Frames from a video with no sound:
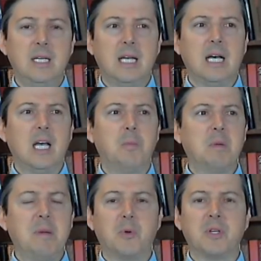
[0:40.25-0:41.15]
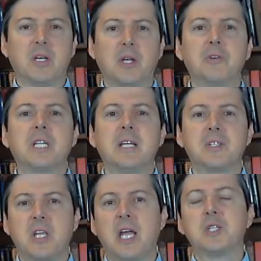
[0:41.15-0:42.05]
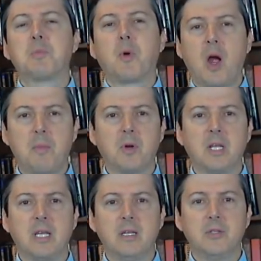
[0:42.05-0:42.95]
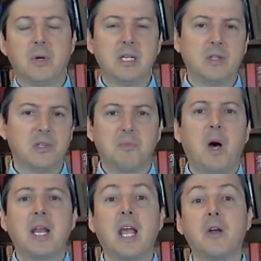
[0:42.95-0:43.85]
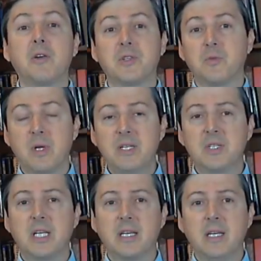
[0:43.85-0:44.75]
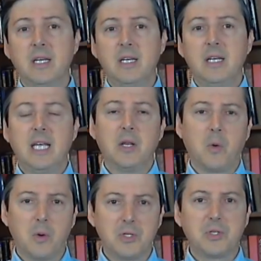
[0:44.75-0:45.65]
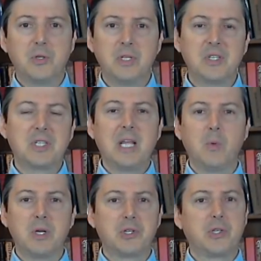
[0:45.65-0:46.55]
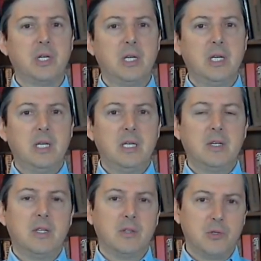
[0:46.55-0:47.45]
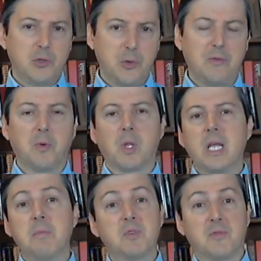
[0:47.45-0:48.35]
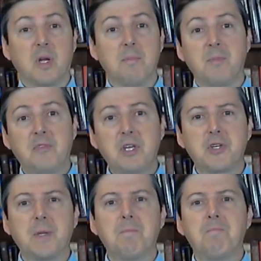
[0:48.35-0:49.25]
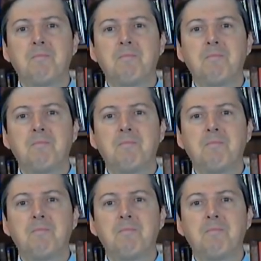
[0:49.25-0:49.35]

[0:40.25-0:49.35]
helping people to understand science properly, to spot errors in reasoning, and of course to distinguish truthful claims from fiction.